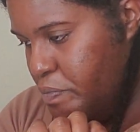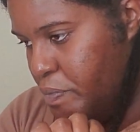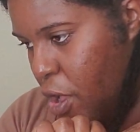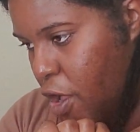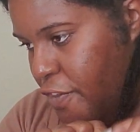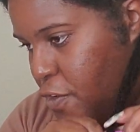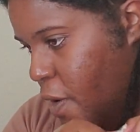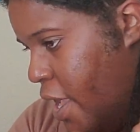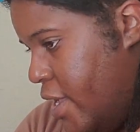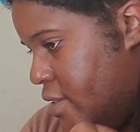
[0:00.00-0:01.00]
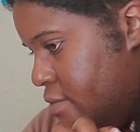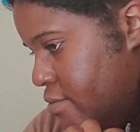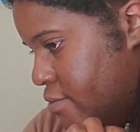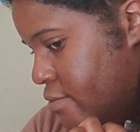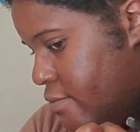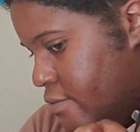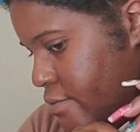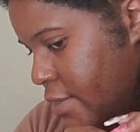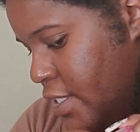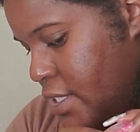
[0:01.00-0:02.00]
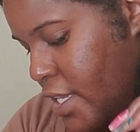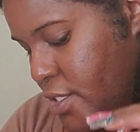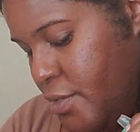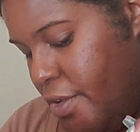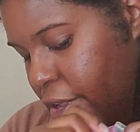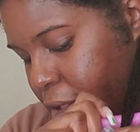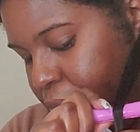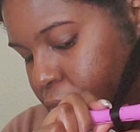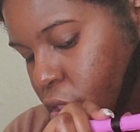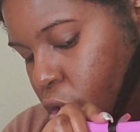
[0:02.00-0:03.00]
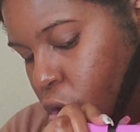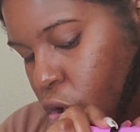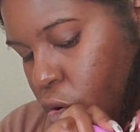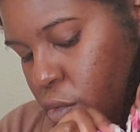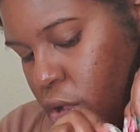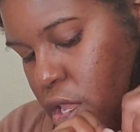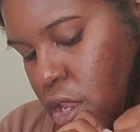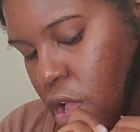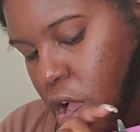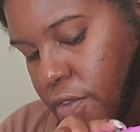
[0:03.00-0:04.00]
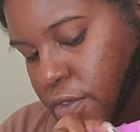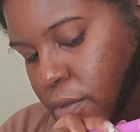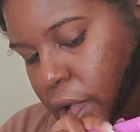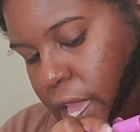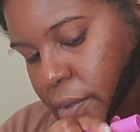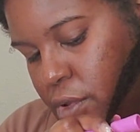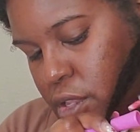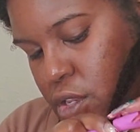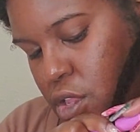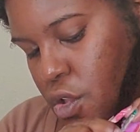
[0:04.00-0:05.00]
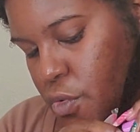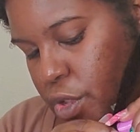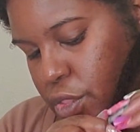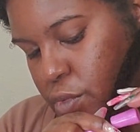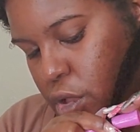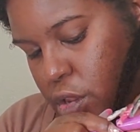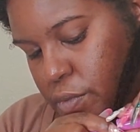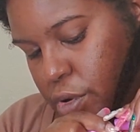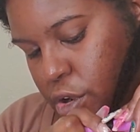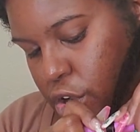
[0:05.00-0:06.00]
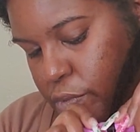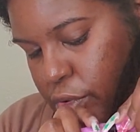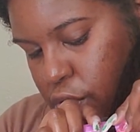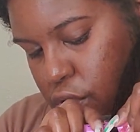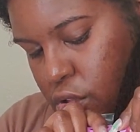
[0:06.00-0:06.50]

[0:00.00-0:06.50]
off-white. That's the nicest way, right? One off-white one with one purple.